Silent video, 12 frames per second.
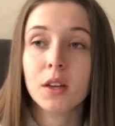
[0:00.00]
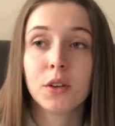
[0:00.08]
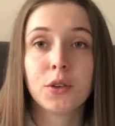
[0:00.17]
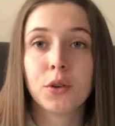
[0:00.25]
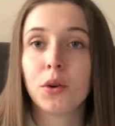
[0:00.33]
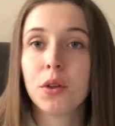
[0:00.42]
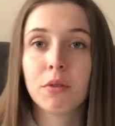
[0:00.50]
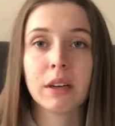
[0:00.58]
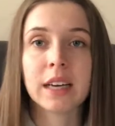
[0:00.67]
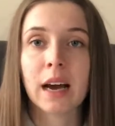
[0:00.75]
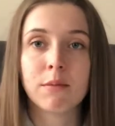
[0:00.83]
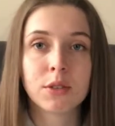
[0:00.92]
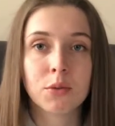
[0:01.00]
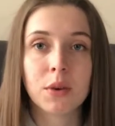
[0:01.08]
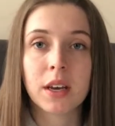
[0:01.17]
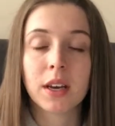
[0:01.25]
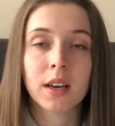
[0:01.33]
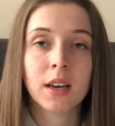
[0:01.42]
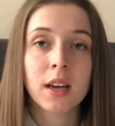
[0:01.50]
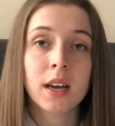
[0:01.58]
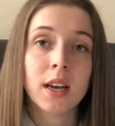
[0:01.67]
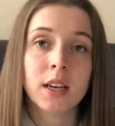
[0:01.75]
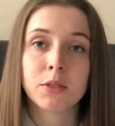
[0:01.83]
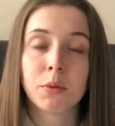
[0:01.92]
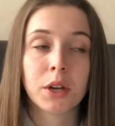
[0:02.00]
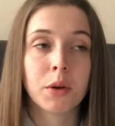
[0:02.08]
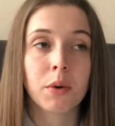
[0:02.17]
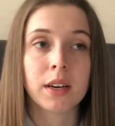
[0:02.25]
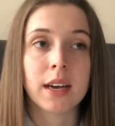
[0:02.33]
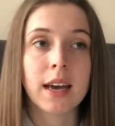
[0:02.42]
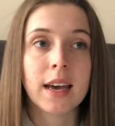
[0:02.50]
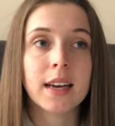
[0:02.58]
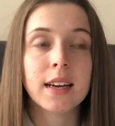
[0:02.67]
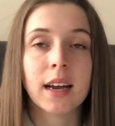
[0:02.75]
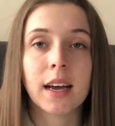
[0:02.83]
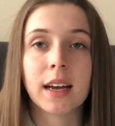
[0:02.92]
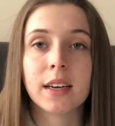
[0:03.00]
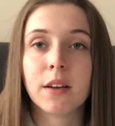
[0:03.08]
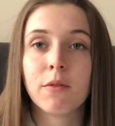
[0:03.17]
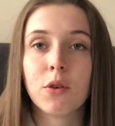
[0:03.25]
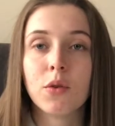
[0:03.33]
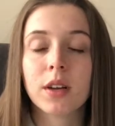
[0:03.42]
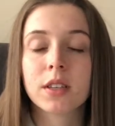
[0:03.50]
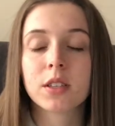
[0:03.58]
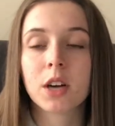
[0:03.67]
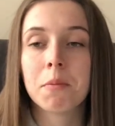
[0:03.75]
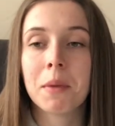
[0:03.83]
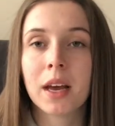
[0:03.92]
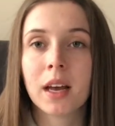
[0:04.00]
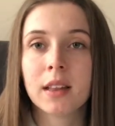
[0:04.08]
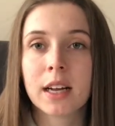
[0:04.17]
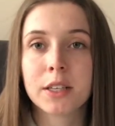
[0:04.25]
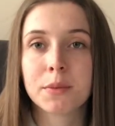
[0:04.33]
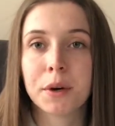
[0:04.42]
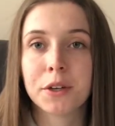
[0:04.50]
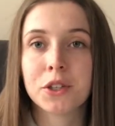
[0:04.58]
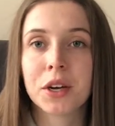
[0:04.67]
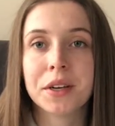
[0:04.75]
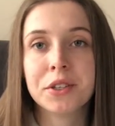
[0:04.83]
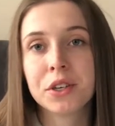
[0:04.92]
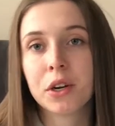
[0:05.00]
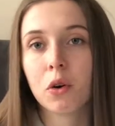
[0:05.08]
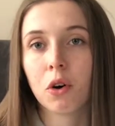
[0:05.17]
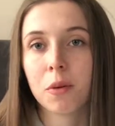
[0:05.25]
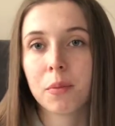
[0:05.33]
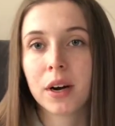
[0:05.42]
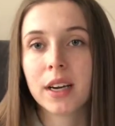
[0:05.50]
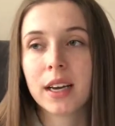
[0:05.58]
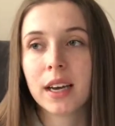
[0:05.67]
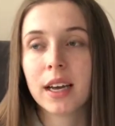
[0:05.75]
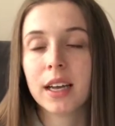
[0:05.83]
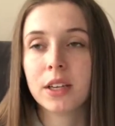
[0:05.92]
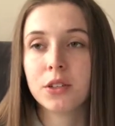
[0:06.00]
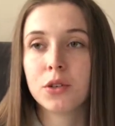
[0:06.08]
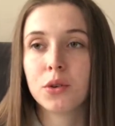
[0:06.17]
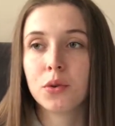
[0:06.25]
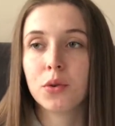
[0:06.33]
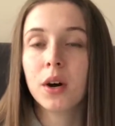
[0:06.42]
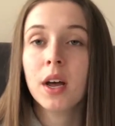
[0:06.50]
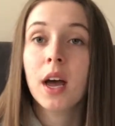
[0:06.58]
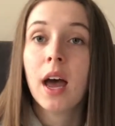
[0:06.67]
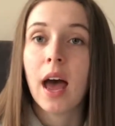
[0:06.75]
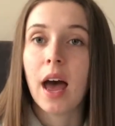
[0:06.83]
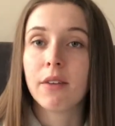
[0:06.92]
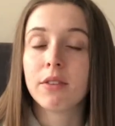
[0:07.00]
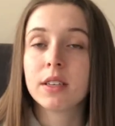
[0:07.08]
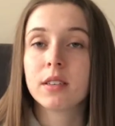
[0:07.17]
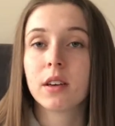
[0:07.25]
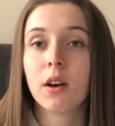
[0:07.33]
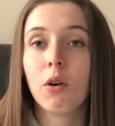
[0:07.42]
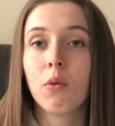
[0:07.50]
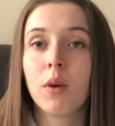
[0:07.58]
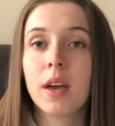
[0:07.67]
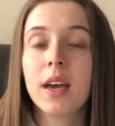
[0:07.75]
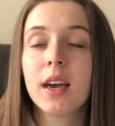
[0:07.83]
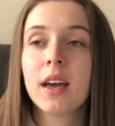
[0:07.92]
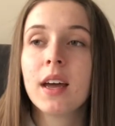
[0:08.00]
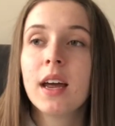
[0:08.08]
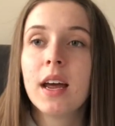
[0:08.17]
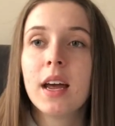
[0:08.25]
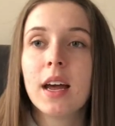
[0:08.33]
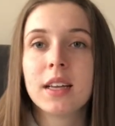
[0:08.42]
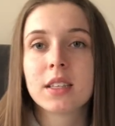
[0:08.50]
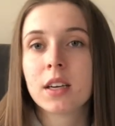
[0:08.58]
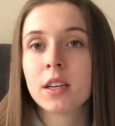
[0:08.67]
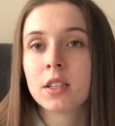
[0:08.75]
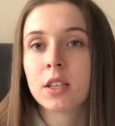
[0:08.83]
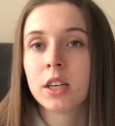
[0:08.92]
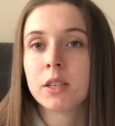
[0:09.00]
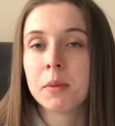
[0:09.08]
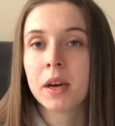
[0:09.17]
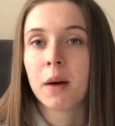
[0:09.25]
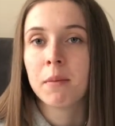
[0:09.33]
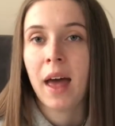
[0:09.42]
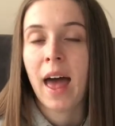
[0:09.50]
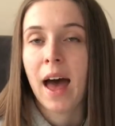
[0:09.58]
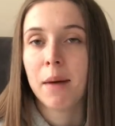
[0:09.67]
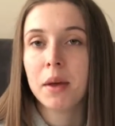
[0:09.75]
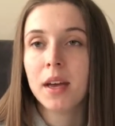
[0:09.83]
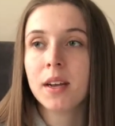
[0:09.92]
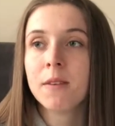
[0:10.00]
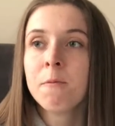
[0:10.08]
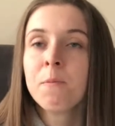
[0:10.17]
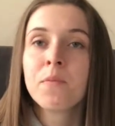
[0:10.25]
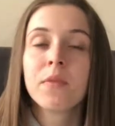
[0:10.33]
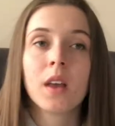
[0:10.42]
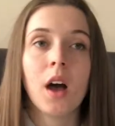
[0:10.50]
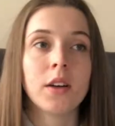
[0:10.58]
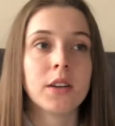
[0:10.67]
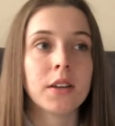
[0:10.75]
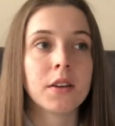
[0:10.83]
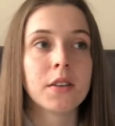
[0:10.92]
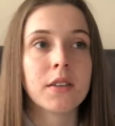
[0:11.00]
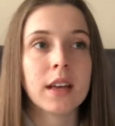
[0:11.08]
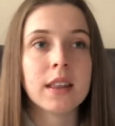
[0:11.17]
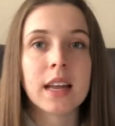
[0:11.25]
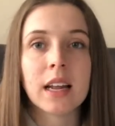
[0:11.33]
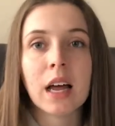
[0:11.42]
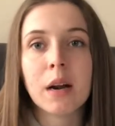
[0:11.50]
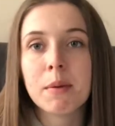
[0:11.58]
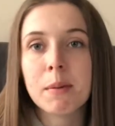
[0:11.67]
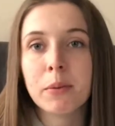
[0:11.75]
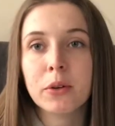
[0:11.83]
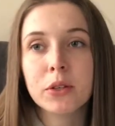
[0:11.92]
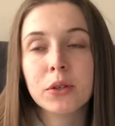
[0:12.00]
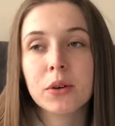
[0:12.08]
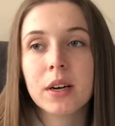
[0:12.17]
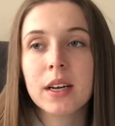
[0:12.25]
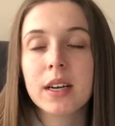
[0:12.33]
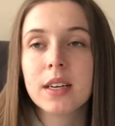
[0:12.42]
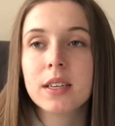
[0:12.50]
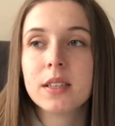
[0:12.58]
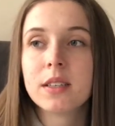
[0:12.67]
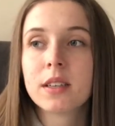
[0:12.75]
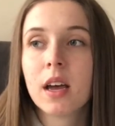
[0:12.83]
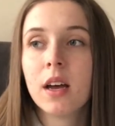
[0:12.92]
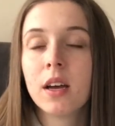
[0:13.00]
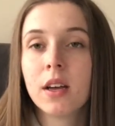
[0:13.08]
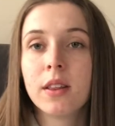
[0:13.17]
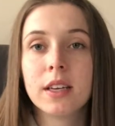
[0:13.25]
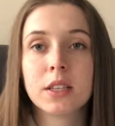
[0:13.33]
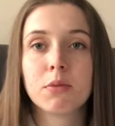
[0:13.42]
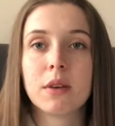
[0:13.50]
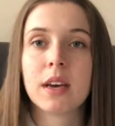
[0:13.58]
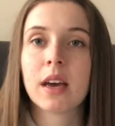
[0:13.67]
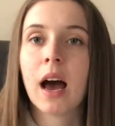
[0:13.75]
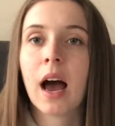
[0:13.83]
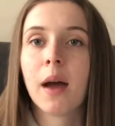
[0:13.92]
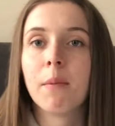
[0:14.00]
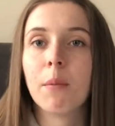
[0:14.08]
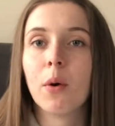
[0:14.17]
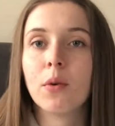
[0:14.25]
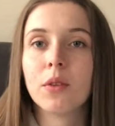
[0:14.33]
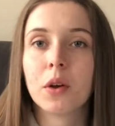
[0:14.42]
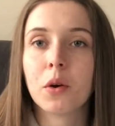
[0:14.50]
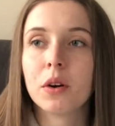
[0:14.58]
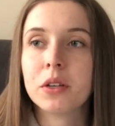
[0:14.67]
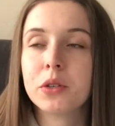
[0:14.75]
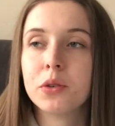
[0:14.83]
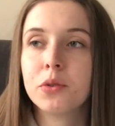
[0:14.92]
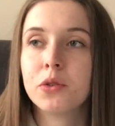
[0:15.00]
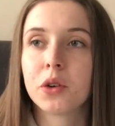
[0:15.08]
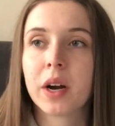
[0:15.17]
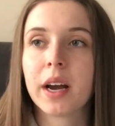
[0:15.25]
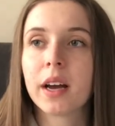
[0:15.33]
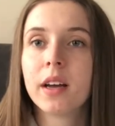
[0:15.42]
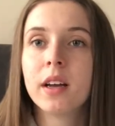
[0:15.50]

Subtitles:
2 to 3 times a week is what you wanna hit, and if you can start making that small change and incorporating it into every single week, it's gonna start to become a habit. Another thing that a lot of people do is, this week I'm only going to drink